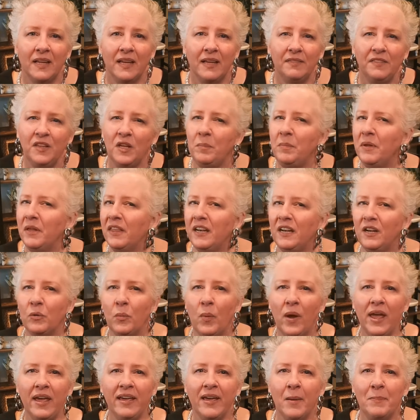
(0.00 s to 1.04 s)
The ability to
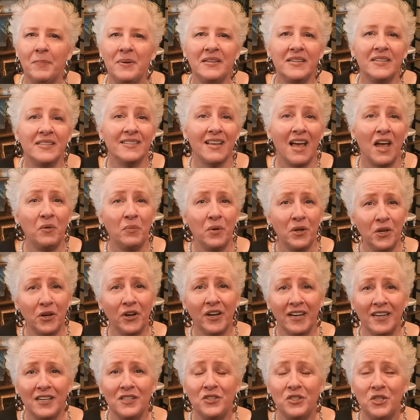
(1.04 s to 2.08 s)
wake up and decide what you're
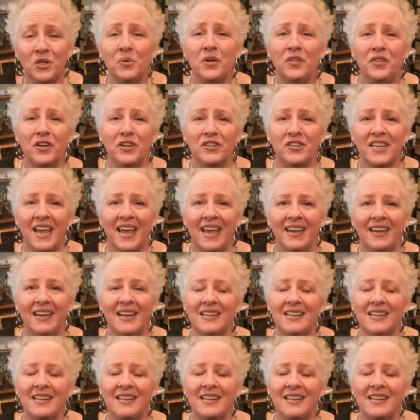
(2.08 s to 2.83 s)
going to do with your day